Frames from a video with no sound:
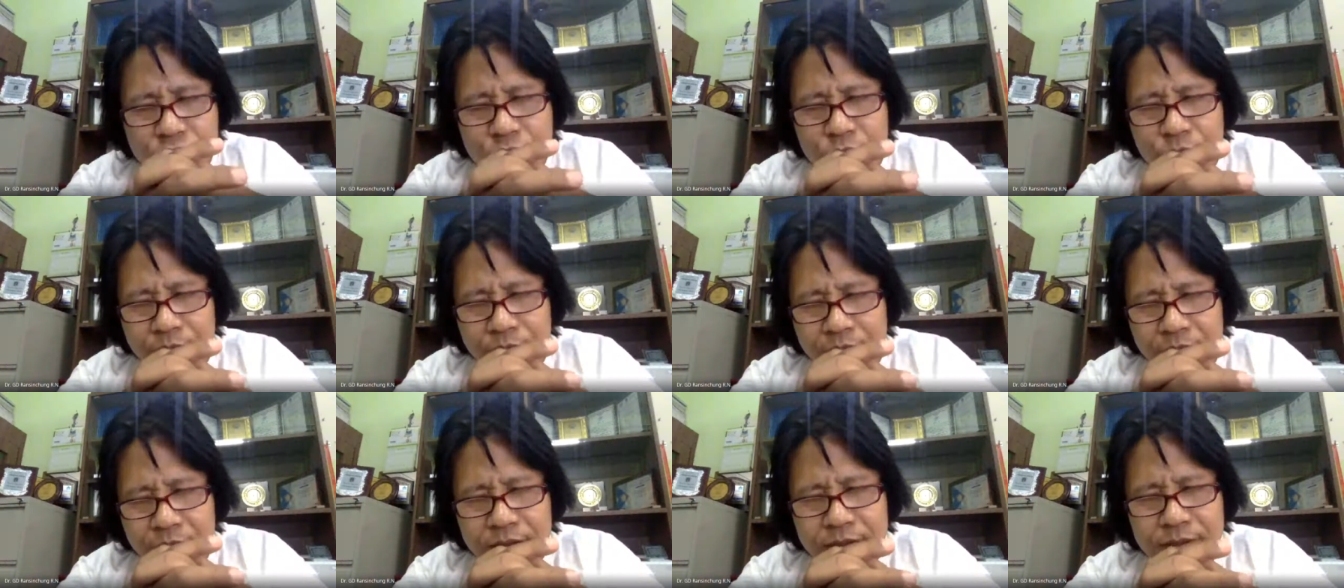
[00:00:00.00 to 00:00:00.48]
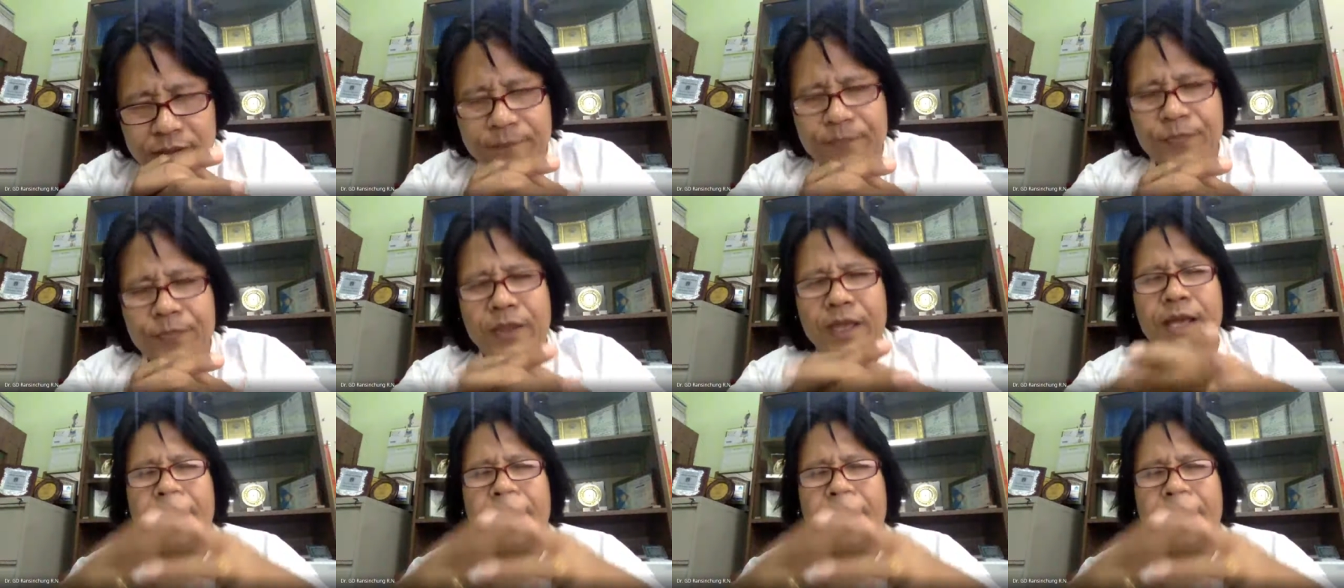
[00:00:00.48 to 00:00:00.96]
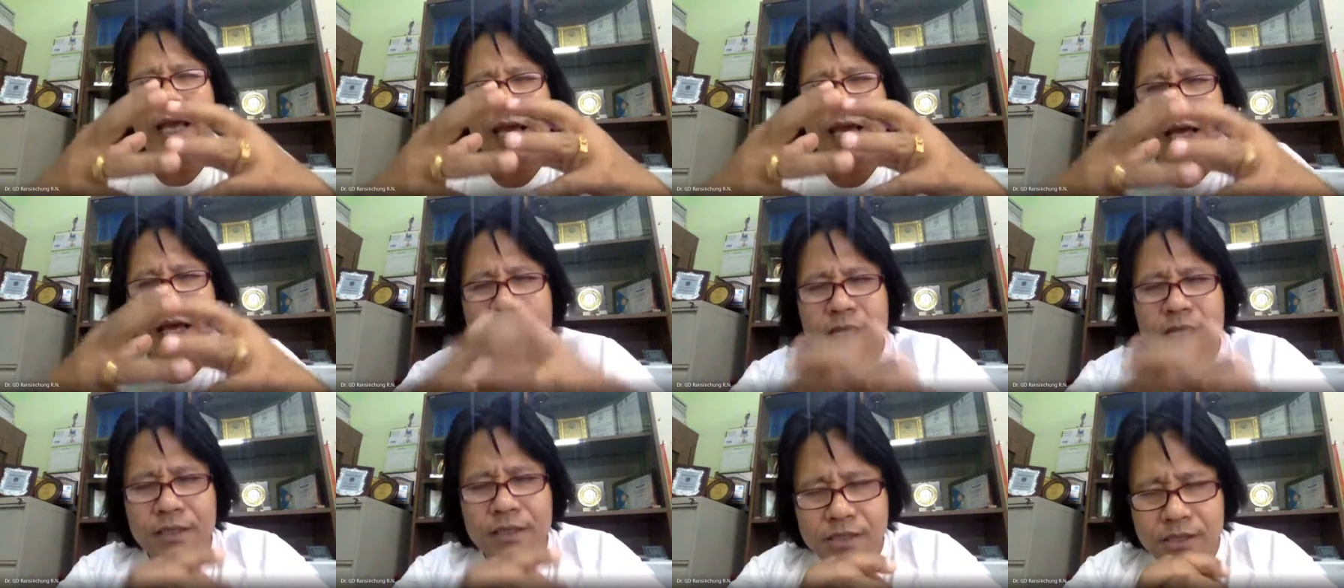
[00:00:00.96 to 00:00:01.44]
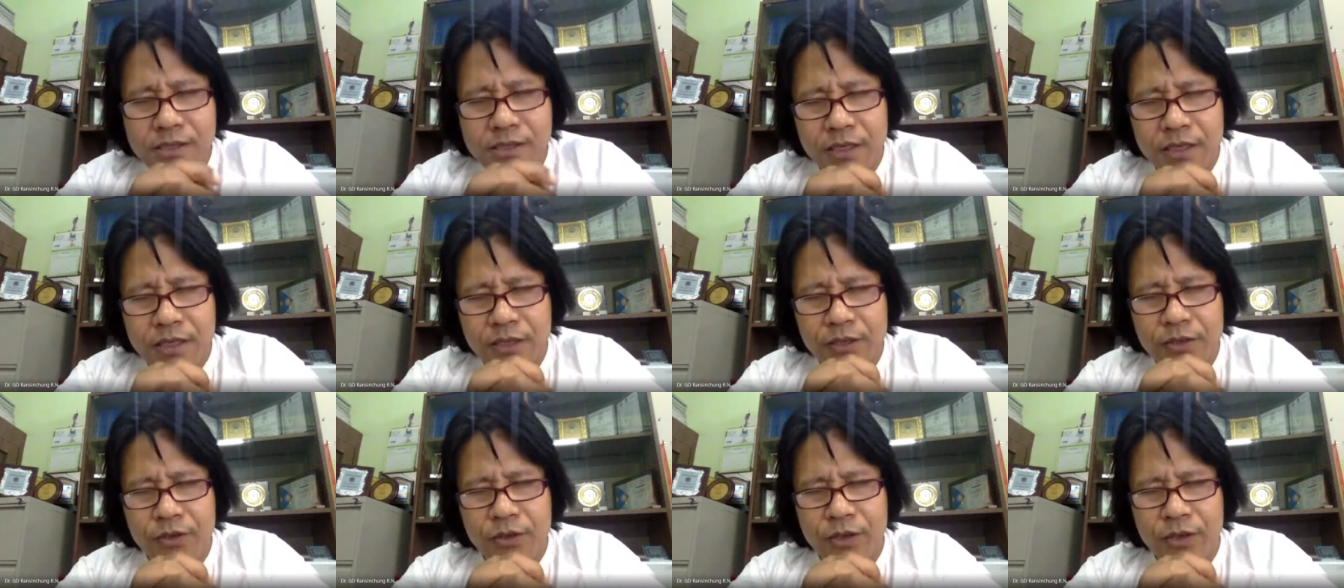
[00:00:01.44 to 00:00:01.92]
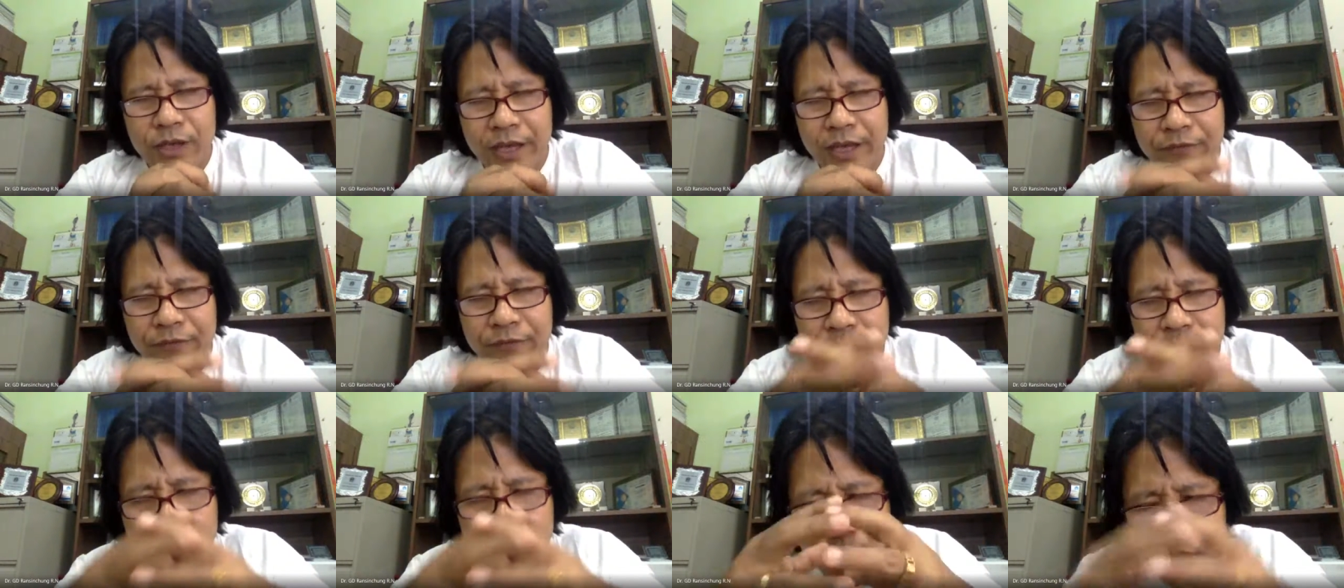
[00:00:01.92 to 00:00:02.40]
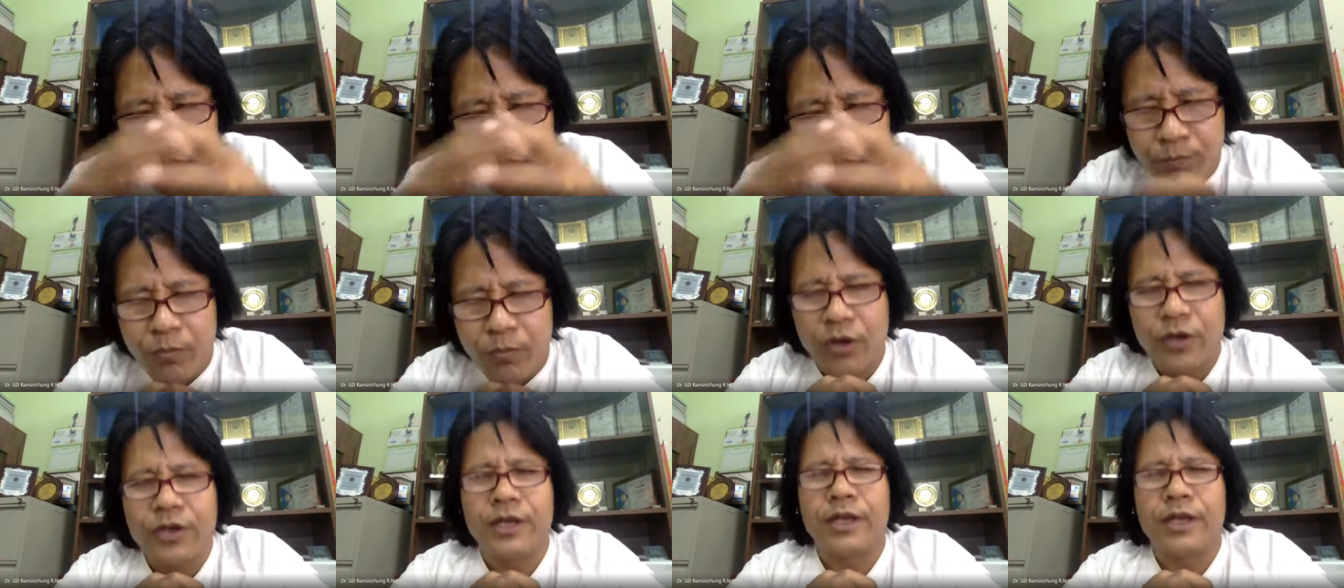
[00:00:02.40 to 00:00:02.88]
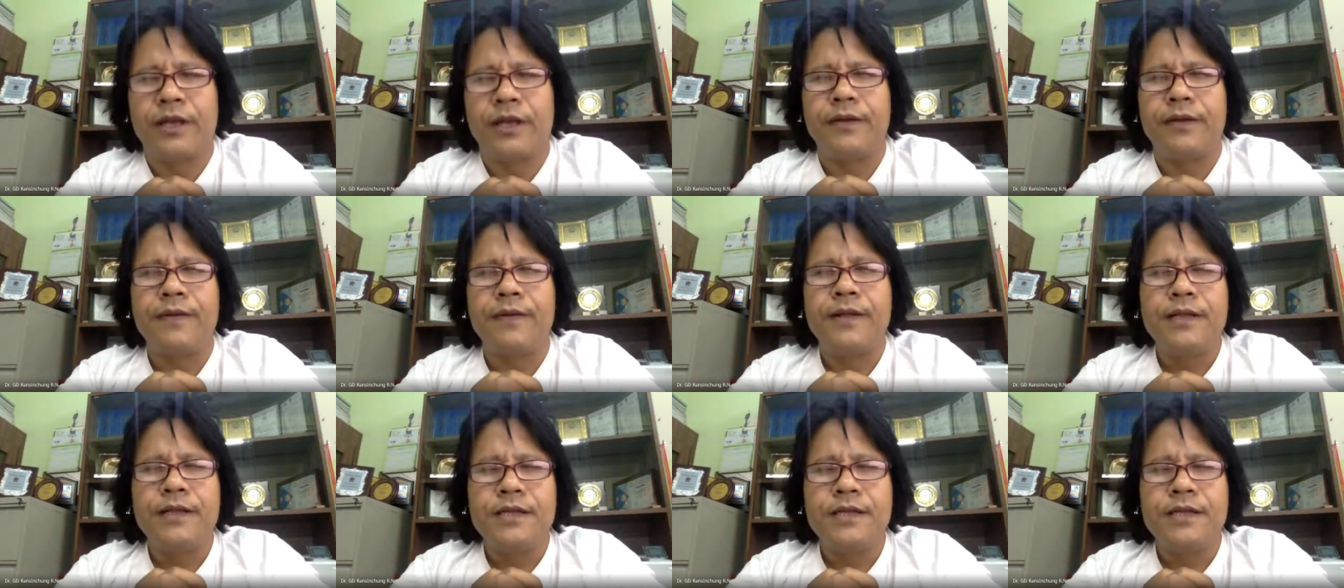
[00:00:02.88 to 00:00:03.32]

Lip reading: to it, and has have a good bonding.